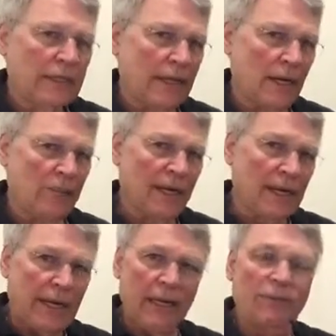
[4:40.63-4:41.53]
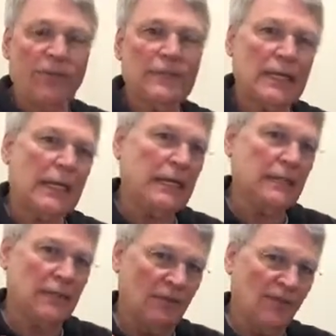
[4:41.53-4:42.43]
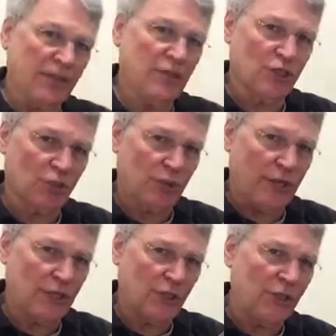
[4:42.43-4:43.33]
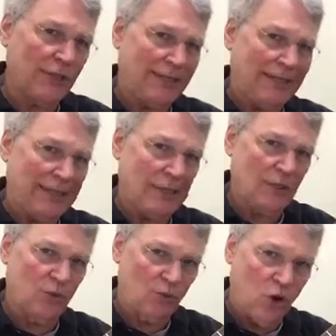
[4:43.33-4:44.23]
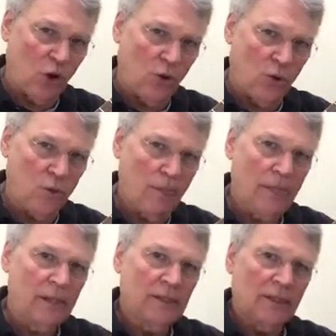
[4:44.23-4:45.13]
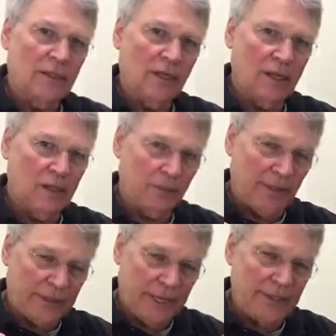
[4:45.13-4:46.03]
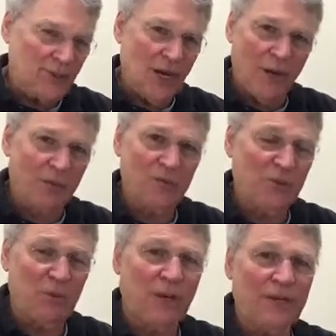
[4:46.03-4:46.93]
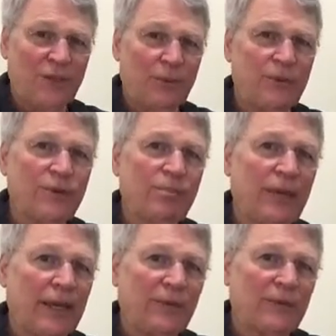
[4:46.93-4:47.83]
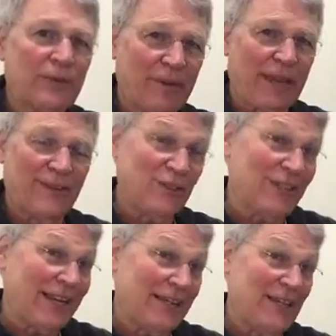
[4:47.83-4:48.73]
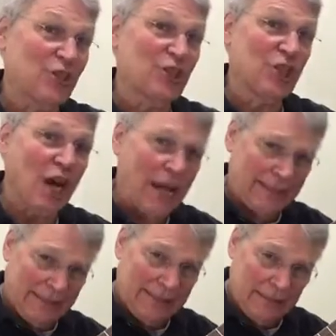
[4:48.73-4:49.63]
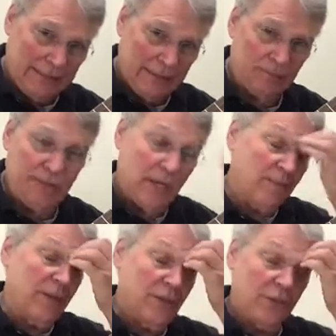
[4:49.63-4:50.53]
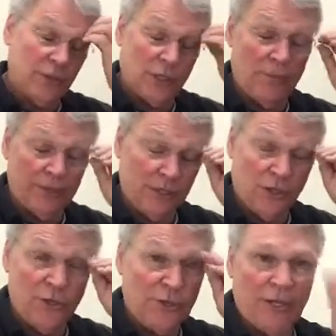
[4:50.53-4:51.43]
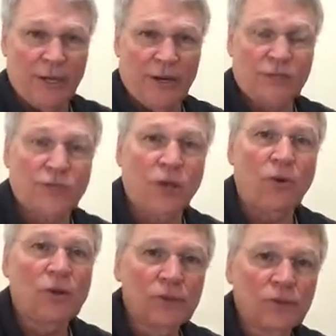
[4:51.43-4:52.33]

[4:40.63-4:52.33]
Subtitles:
Now I'm going to emphasize the 5th string so you can hear the roll, but that's not what you want to do when you're playing with a band, because the idea is not to hear it. But I'm going to do something so you can hear it. So